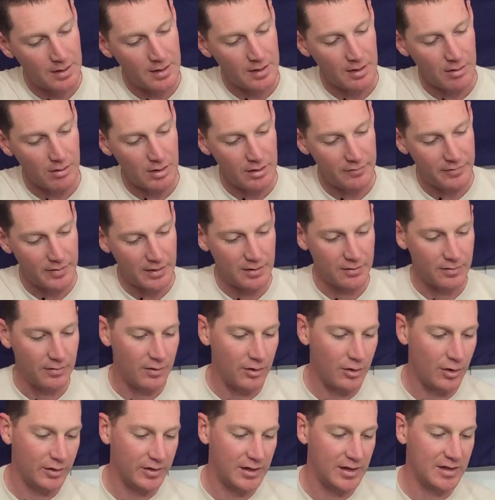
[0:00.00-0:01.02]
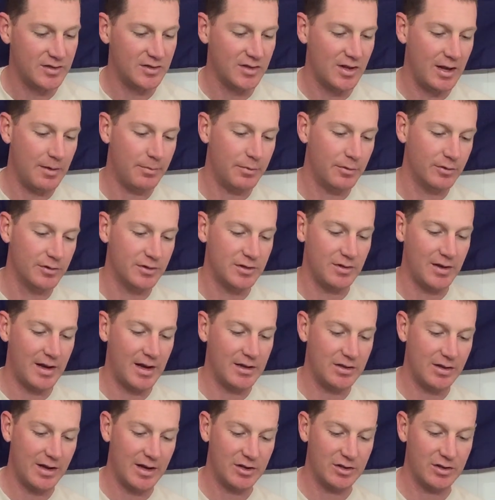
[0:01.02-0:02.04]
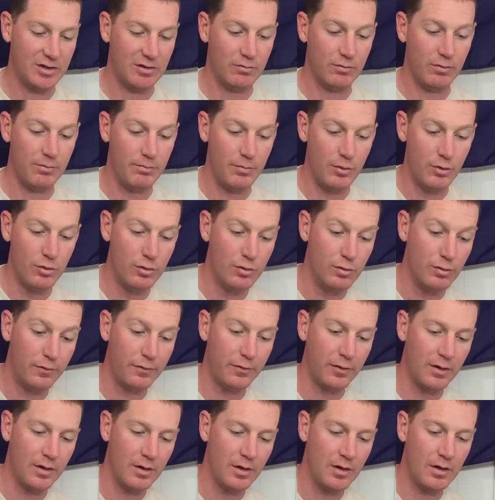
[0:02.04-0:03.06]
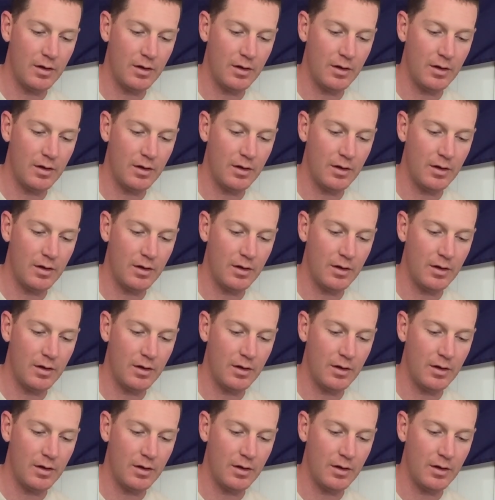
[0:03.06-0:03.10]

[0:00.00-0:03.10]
However, early examples you had to actually remove